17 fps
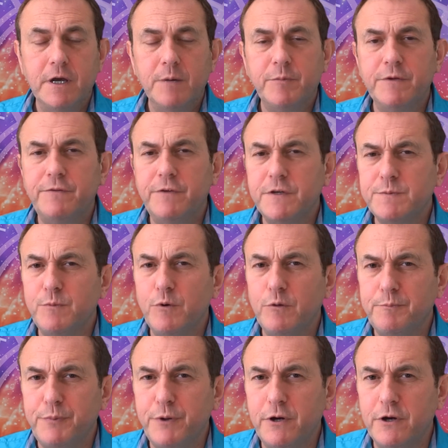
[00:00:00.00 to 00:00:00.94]
But if it's
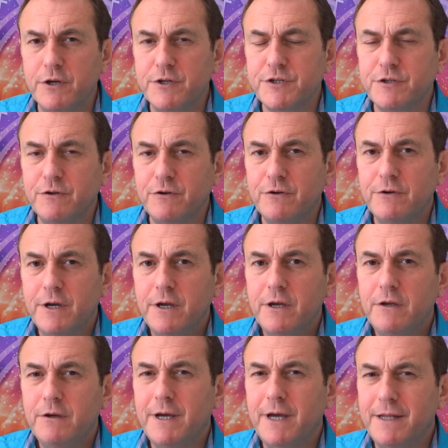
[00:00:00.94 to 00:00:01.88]
more personal,
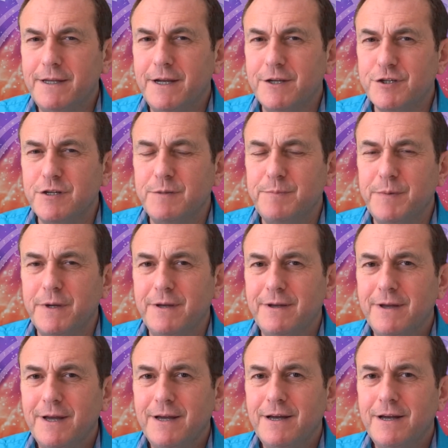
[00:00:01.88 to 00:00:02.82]
you can actually
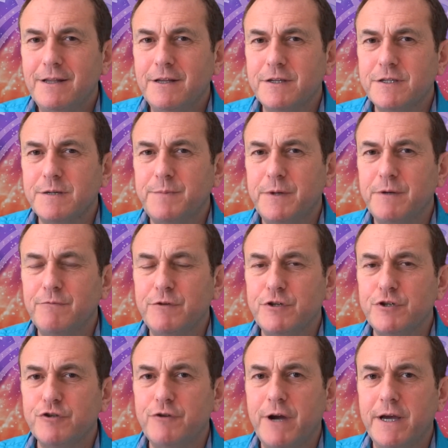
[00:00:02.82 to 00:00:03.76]
be a little bit
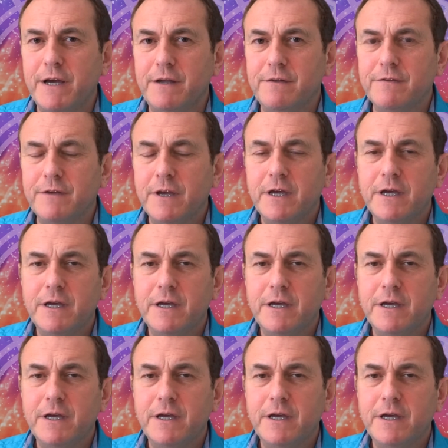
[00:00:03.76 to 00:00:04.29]
restrained